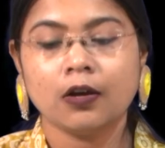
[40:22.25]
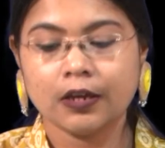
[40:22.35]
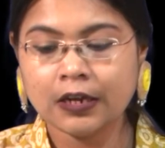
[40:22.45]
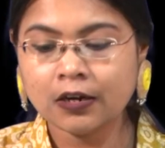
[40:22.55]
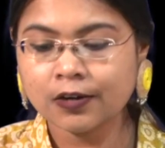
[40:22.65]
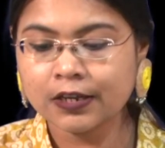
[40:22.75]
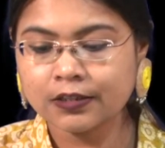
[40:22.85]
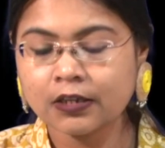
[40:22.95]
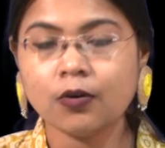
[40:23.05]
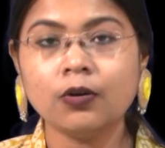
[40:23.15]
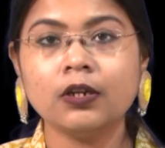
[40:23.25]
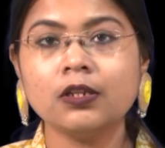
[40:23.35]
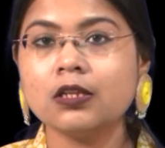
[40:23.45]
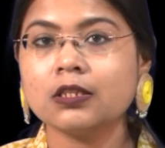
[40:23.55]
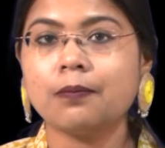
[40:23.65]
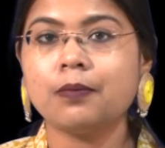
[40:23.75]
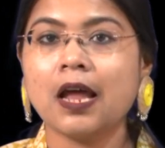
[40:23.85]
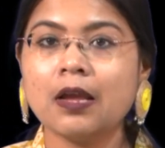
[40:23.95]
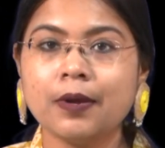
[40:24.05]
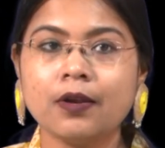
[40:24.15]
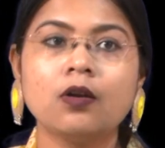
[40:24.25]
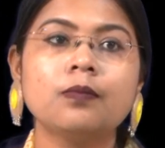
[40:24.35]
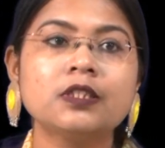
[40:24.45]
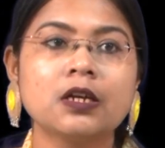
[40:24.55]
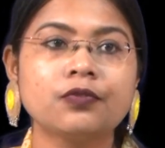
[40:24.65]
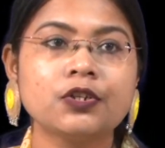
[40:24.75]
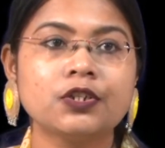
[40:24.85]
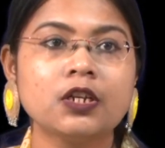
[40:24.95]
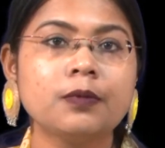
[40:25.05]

increasing only the supply may not be sufficient,